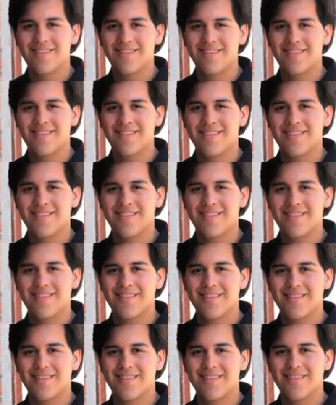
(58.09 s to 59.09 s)

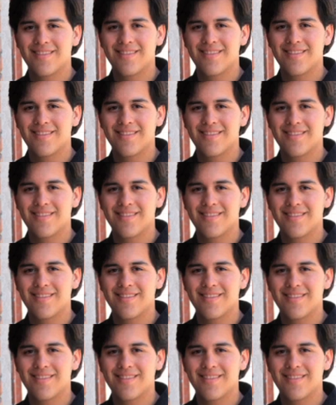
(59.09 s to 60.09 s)

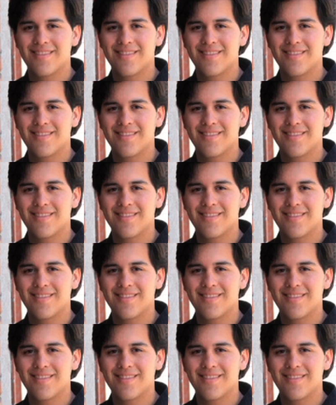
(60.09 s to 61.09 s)

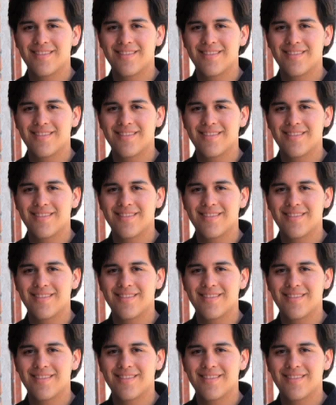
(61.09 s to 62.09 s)

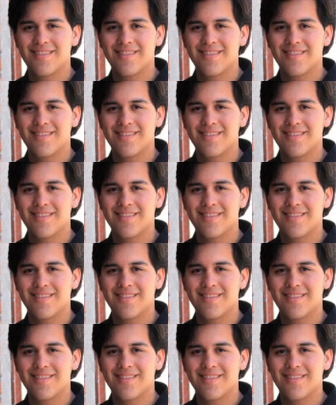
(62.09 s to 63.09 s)

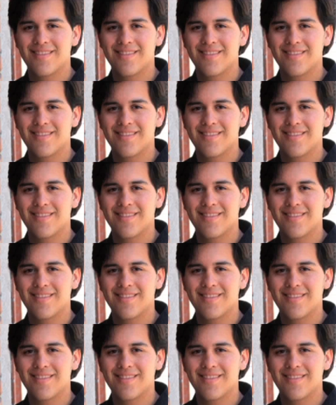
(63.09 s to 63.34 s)
This is a still picture; no speech is visible.